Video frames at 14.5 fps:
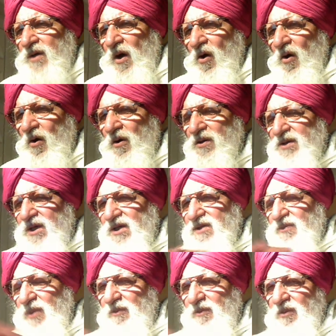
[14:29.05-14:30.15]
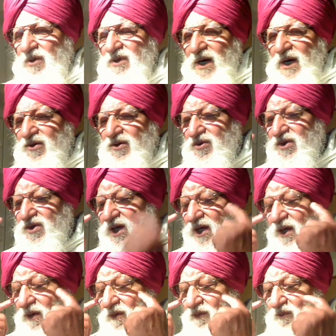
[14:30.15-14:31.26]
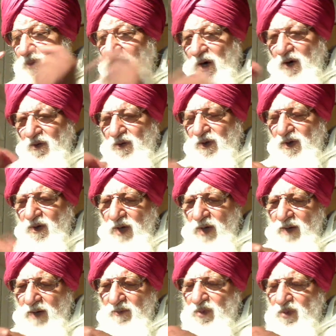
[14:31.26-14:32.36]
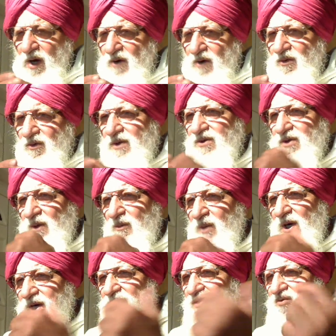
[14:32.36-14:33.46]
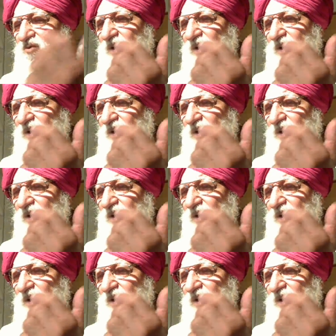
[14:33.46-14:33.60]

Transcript: all these people that you see, brown, I'm brown, somebody is